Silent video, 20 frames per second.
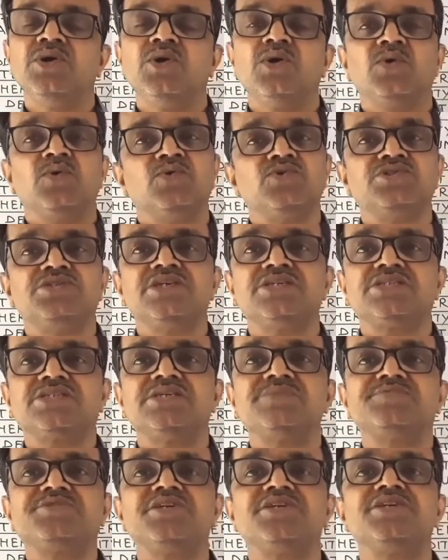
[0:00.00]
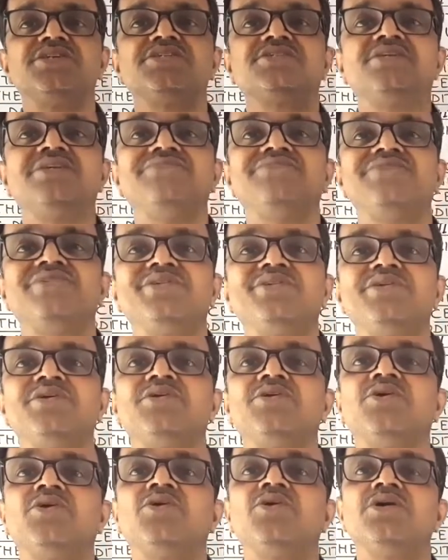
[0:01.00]
whose description is
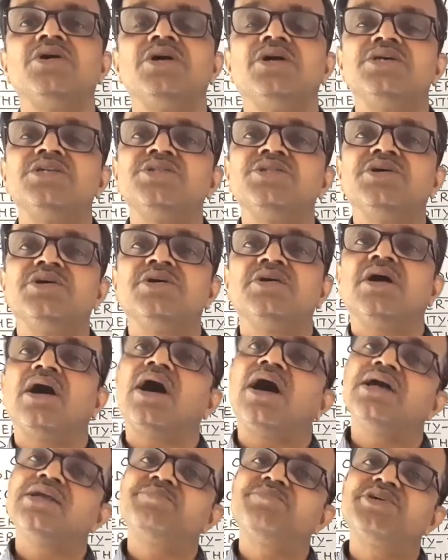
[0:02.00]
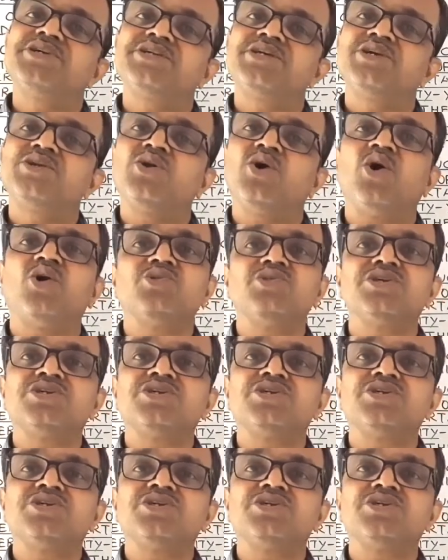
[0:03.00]
given in the I button on the